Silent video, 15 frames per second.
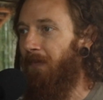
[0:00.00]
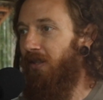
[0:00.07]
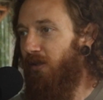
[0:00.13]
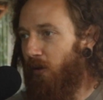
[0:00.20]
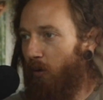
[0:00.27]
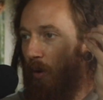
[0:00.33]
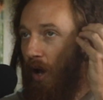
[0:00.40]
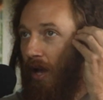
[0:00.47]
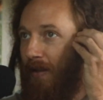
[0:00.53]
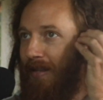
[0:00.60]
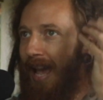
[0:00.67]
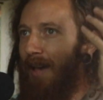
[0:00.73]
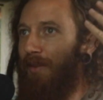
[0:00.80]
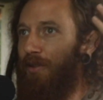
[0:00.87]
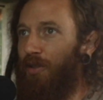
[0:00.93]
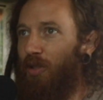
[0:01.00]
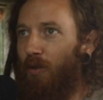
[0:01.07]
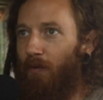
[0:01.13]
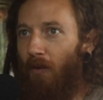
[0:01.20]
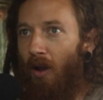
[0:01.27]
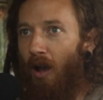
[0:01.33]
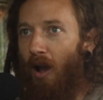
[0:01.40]
So now that
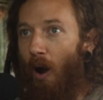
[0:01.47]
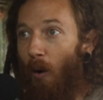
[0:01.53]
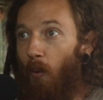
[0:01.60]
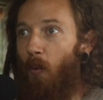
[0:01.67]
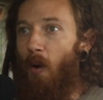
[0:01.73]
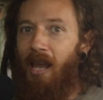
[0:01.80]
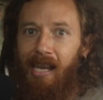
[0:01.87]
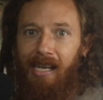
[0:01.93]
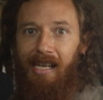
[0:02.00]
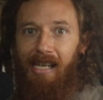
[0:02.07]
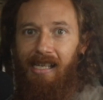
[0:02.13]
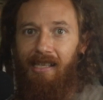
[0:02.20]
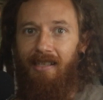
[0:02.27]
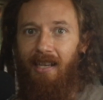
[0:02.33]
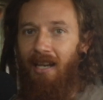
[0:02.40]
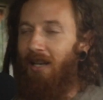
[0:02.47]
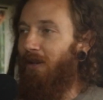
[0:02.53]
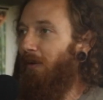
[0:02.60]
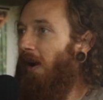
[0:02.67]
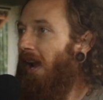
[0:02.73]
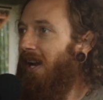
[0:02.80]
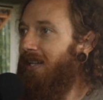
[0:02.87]
you've awakened,
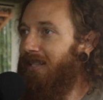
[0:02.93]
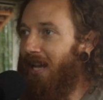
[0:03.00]
right?